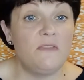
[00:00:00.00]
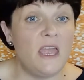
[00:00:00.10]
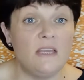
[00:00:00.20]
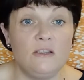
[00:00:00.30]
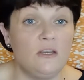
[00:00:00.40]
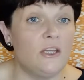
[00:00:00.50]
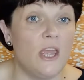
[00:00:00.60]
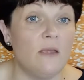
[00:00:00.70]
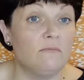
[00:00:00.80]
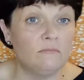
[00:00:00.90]
then, you
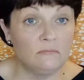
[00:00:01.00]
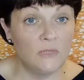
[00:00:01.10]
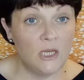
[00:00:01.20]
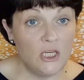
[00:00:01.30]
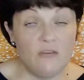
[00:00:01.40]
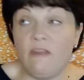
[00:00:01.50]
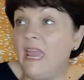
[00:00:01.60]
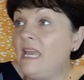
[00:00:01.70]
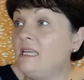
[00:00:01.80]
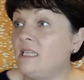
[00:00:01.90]
know, you're a
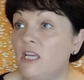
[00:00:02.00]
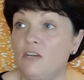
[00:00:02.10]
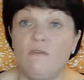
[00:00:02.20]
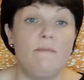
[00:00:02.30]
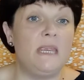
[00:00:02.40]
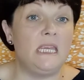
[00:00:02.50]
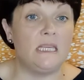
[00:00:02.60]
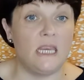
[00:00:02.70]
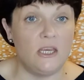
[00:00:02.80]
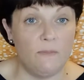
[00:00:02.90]
hater, you're a
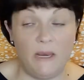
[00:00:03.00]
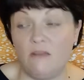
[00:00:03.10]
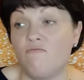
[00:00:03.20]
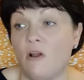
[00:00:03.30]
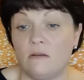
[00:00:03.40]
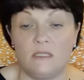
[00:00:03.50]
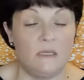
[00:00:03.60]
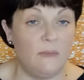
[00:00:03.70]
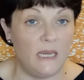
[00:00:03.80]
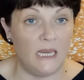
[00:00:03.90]
meanie, you're being rotten
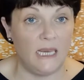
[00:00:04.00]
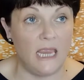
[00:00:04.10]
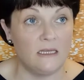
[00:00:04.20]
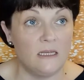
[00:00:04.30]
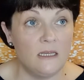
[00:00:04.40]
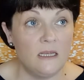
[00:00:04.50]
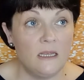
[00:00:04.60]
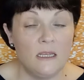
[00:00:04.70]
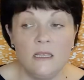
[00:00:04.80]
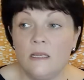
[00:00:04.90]
to me again.
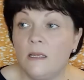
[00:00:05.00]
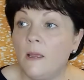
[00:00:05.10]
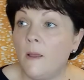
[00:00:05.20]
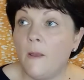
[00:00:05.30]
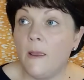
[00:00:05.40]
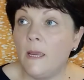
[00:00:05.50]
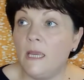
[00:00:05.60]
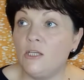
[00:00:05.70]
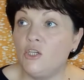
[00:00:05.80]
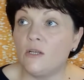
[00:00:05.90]

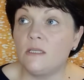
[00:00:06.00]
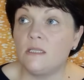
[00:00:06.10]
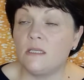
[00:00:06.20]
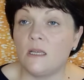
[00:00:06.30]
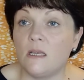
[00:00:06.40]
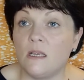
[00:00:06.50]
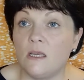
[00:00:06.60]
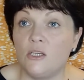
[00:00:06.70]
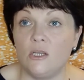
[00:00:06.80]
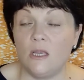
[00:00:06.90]
It just,
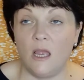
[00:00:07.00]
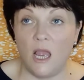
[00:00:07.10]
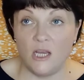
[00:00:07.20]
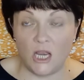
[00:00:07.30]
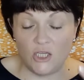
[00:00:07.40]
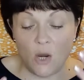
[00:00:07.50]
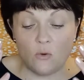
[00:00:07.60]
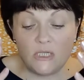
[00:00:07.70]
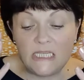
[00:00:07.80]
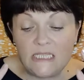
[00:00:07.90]
I
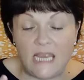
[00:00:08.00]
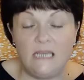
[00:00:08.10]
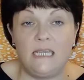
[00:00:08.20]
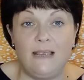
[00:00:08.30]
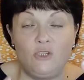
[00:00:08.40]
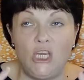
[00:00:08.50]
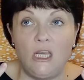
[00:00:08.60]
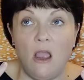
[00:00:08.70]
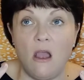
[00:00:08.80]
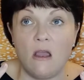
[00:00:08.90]
don't understand how
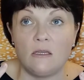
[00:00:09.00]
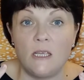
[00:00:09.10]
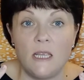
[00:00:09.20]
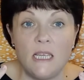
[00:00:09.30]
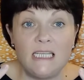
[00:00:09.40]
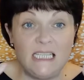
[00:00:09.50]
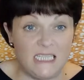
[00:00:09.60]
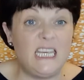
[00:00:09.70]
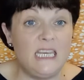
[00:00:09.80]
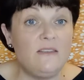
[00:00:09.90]
she can't
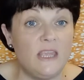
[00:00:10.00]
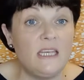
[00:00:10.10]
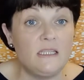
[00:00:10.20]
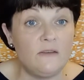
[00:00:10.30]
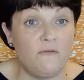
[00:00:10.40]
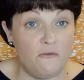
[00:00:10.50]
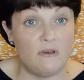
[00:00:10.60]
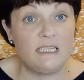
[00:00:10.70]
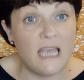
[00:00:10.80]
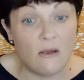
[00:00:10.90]
see this for
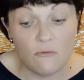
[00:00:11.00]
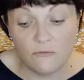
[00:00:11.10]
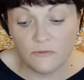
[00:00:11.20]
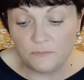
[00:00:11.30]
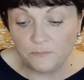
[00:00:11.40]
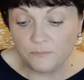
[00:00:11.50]
herself.